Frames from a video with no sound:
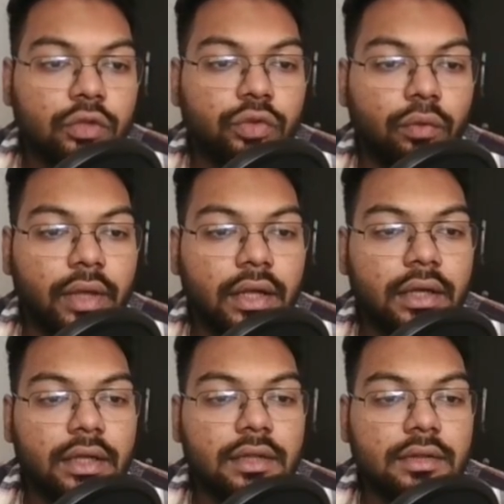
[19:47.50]
So where
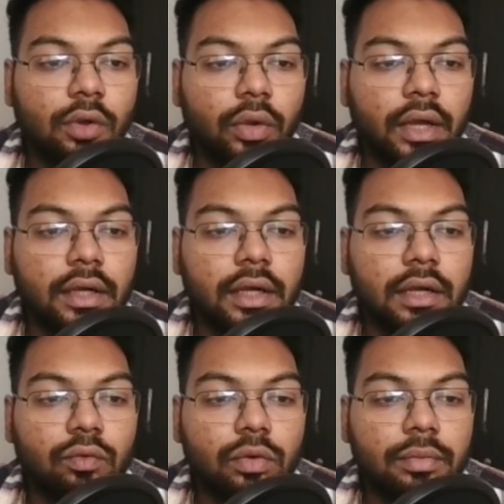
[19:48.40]
it is located,
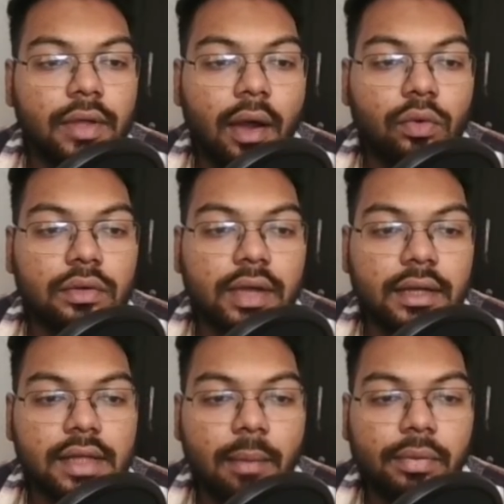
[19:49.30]
it would be
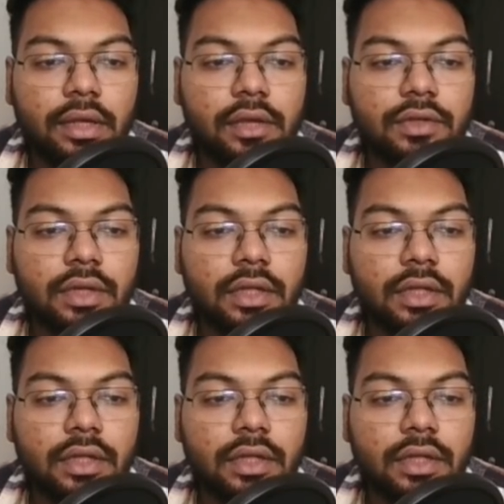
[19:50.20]
outside the application,